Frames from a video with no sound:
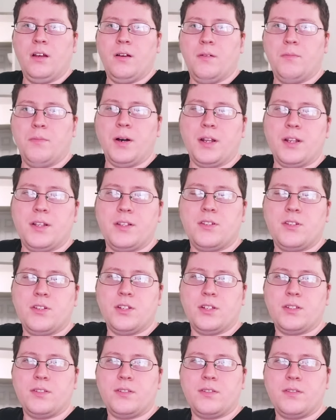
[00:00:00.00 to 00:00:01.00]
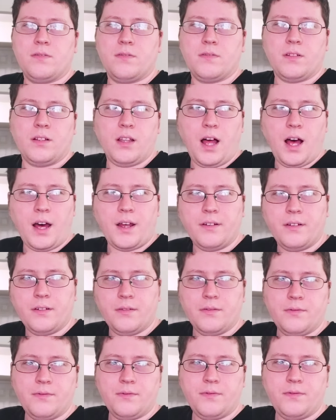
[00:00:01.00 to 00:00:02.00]
but it's just a lot
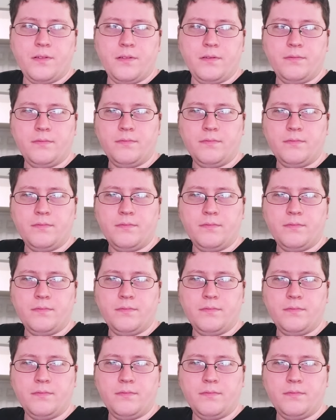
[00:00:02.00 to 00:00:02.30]
of